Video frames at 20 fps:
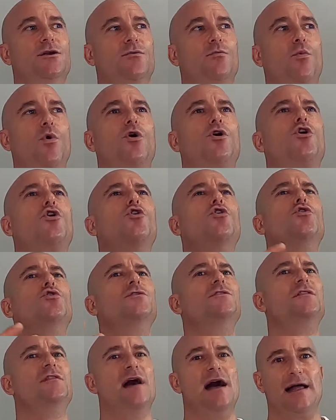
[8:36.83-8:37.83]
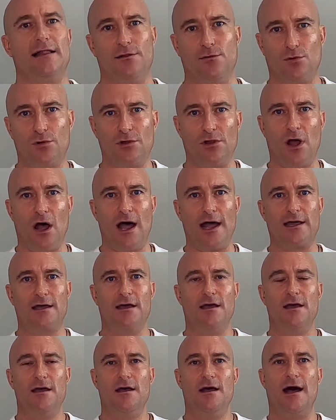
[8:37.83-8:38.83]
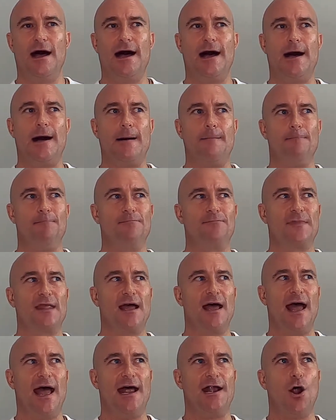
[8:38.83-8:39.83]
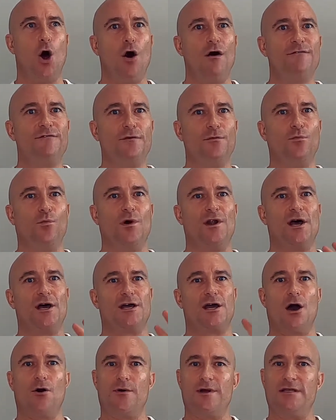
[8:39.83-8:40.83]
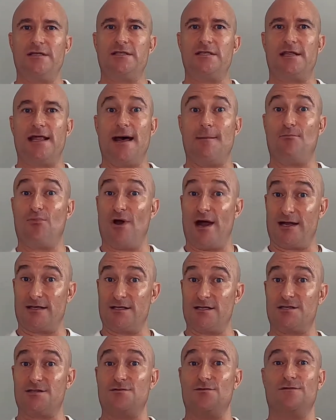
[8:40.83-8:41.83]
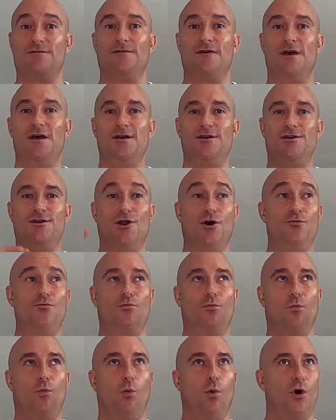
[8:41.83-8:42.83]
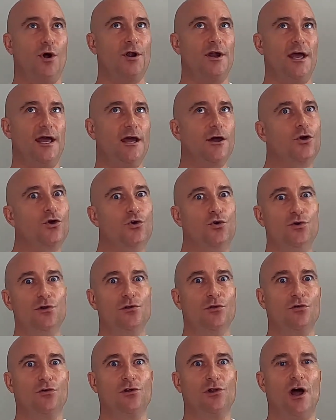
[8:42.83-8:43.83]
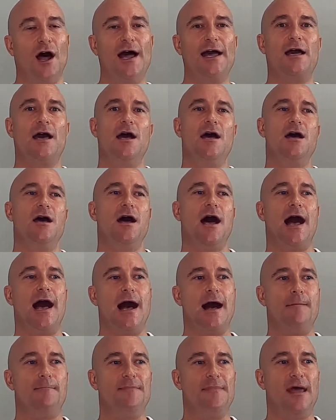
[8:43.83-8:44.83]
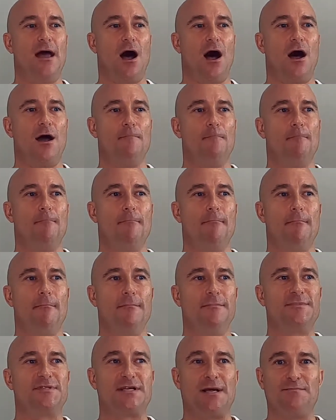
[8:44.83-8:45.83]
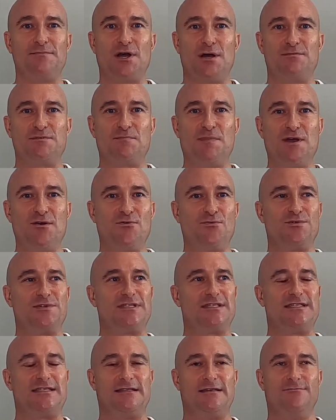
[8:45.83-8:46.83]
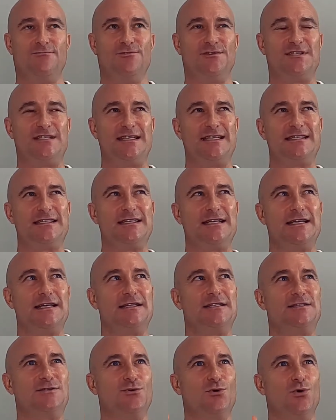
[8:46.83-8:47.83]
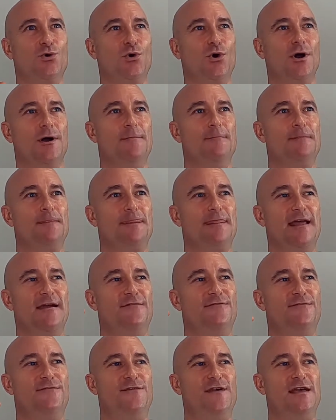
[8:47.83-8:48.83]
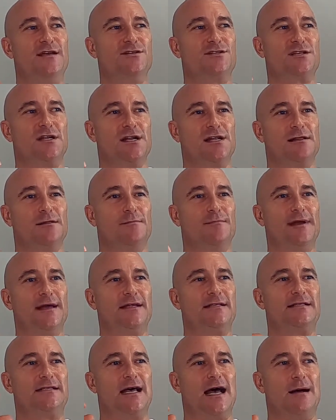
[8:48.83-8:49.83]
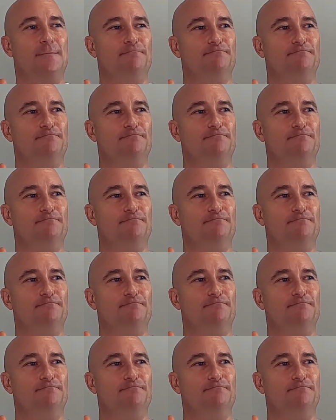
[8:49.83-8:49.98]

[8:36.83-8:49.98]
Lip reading: What could that look like? And often when I go into that practice of, what it could look like, I'm sometimes meet resistance, or it feels a little bit